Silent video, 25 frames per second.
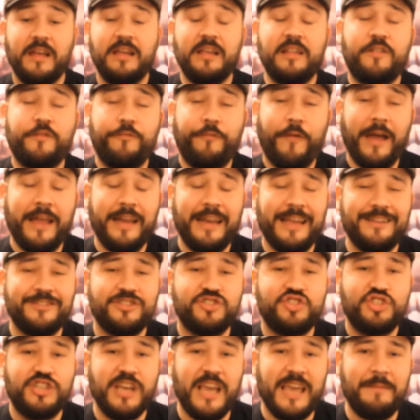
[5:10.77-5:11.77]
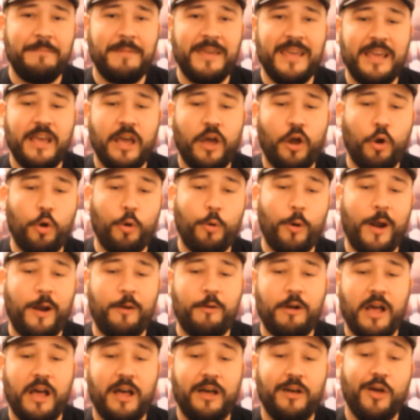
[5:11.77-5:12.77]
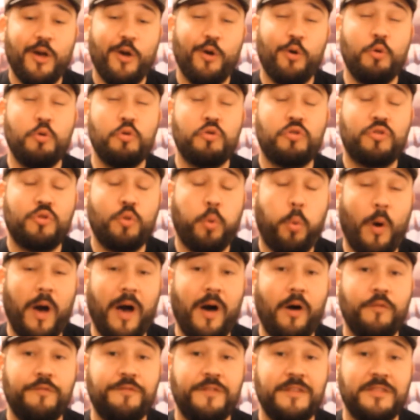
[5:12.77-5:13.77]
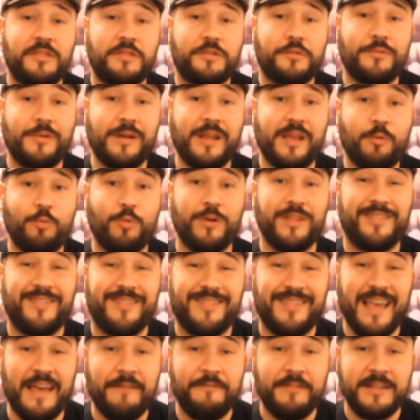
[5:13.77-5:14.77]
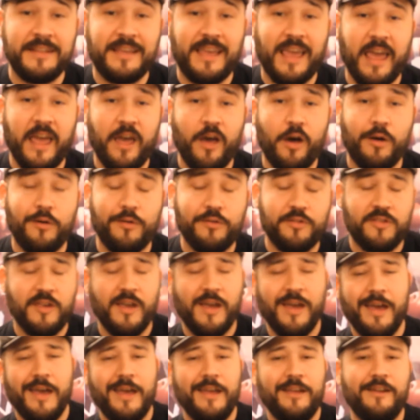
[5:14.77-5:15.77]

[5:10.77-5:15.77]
He's fighting Jamie Herrera, who's 12-3 with 7 KOs.